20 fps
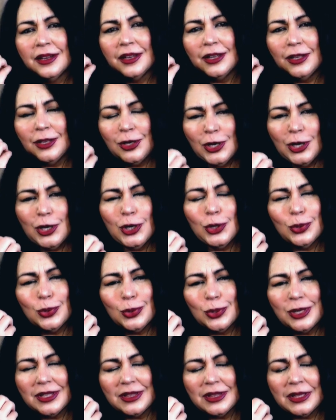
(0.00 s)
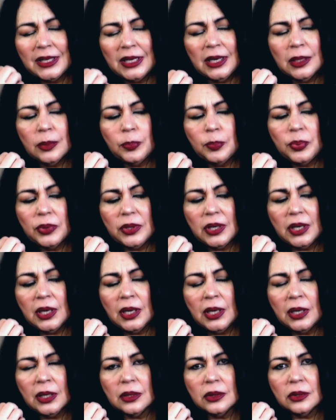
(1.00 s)
nude lip.
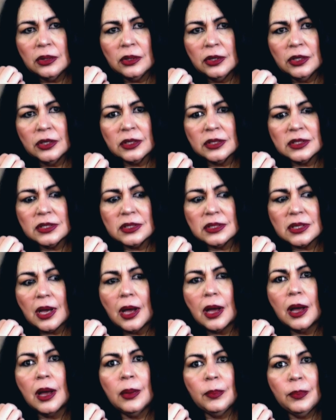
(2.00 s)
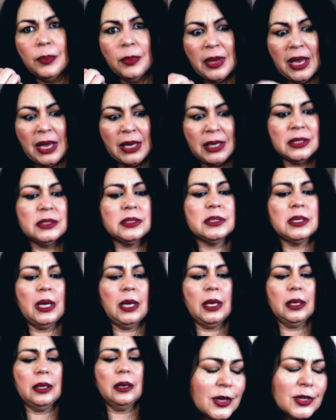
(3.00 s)
It looks
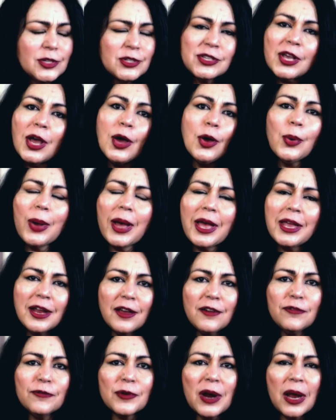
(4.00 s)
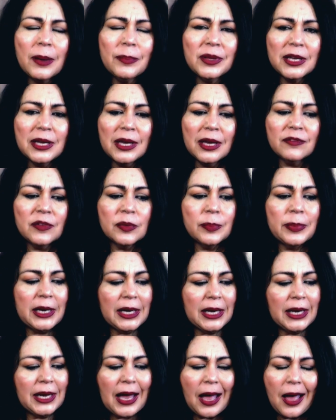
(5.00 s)
amazing. So enough rambling,
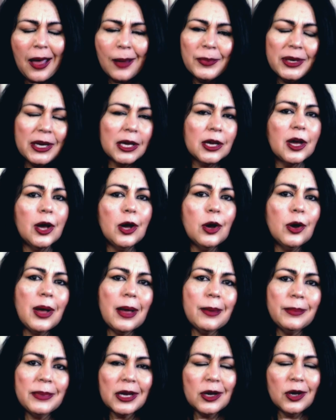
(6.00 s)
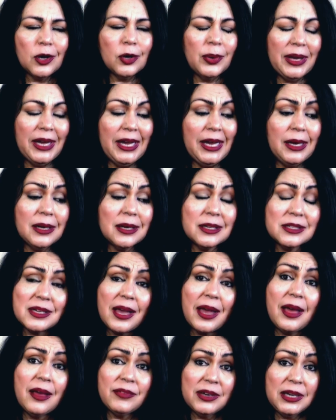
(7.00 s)
everybody. I'm gonna go eat because
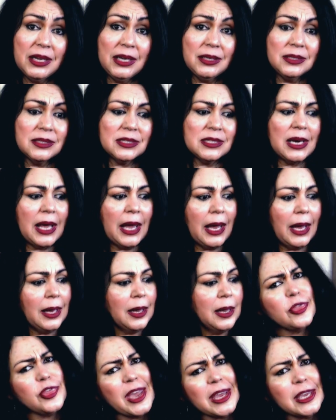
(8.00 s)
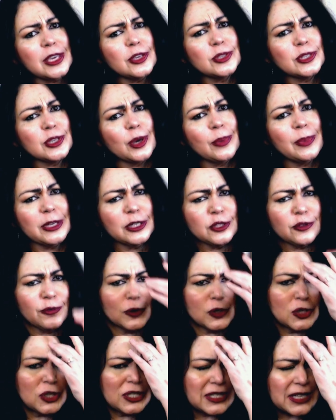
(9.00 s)
I haven't eaten today. Thank you so much
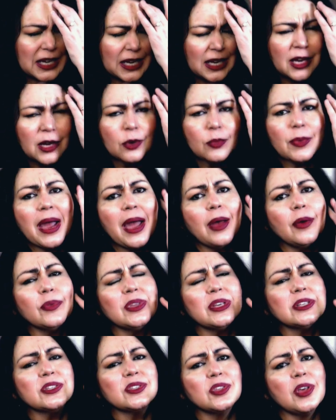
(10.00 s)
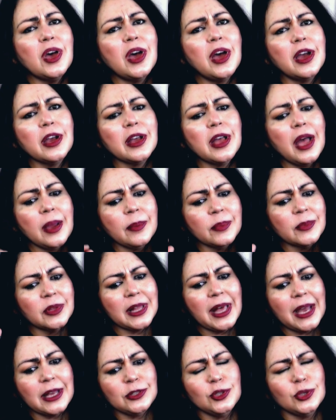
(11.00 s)
for sticking around this long. I'm
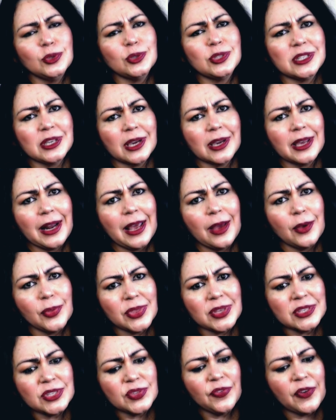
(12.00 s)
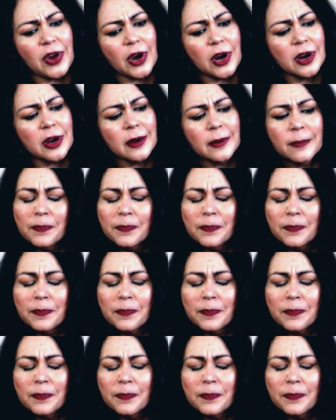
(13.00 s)
glad you stuck it out this far.